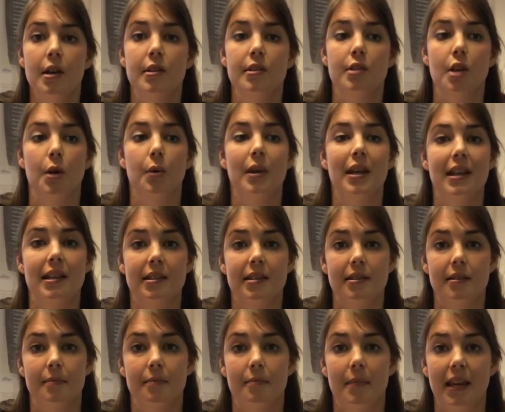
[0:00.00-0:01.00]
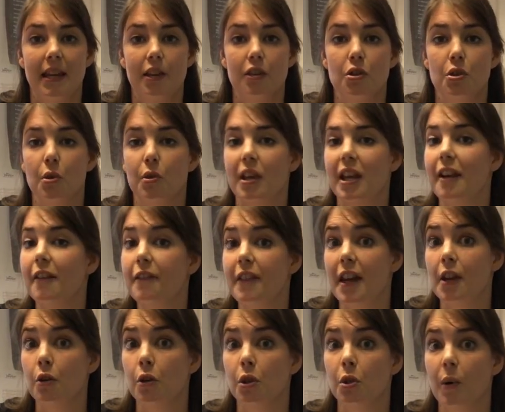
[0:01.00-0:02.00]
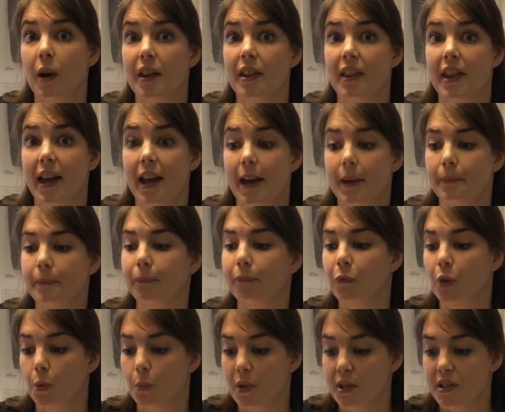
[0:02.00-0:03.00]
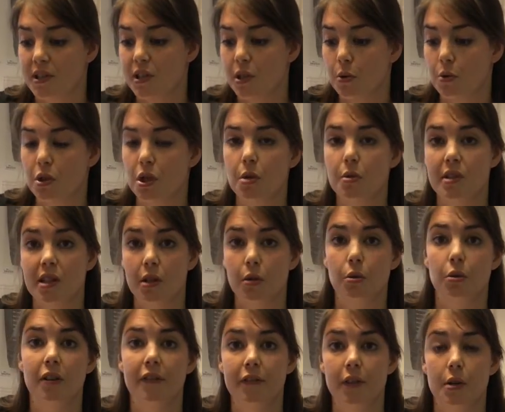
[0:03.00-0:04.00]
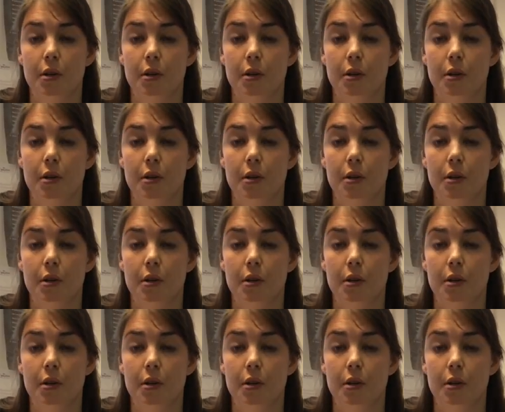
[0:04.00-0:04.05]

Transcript: So it's making sure that if they're not quite there, we're still using all of